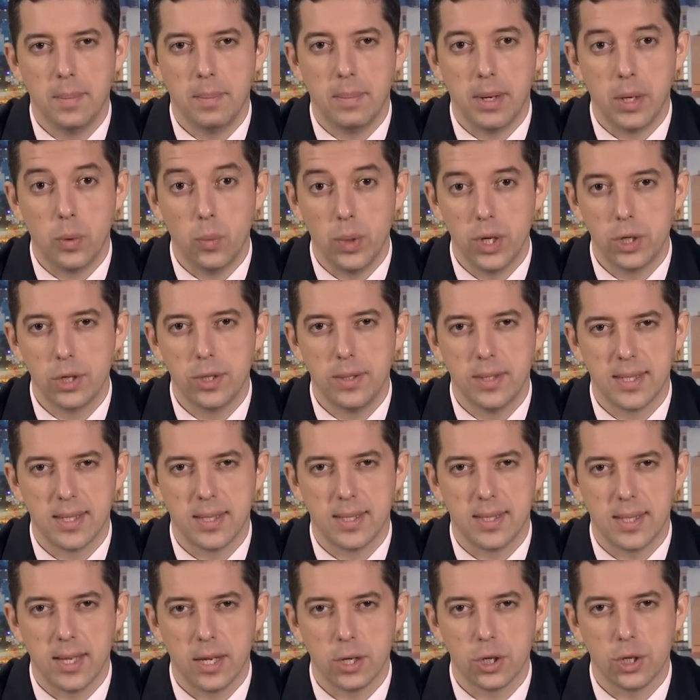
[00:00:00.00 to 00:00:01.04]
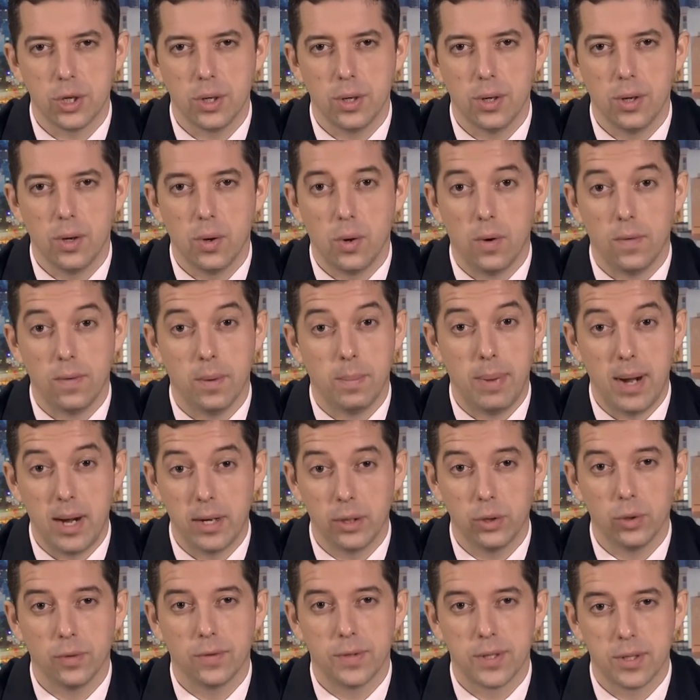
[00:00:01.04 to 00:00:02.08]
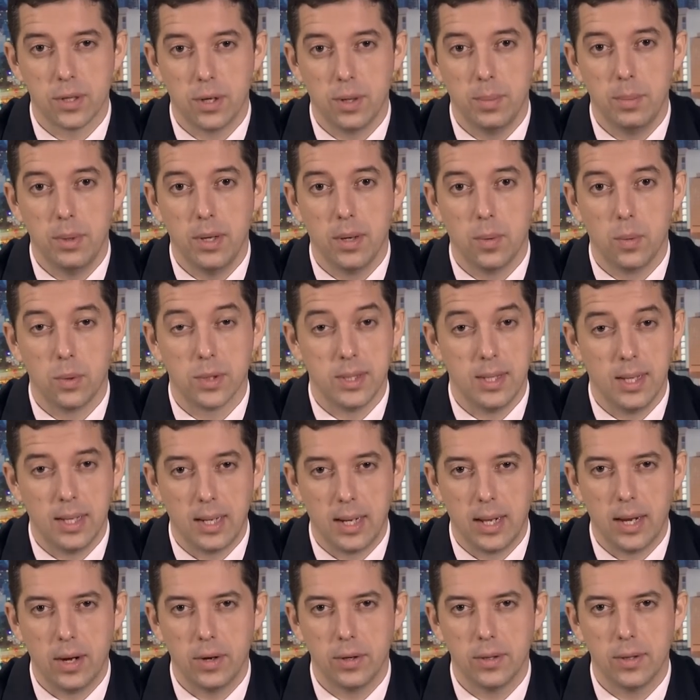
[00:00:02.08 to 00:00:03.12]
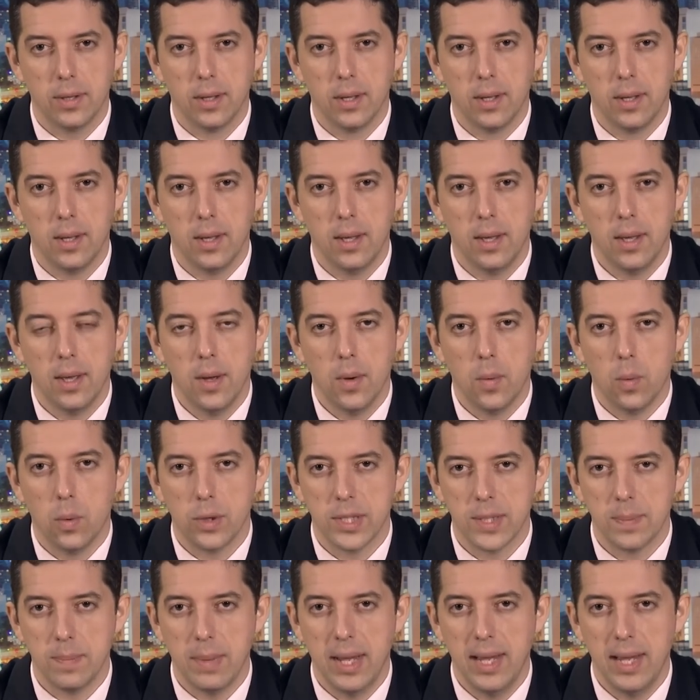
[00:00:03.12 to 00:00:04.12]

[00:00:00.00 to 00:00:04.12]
by which the secession of a part of Serbia was declared, was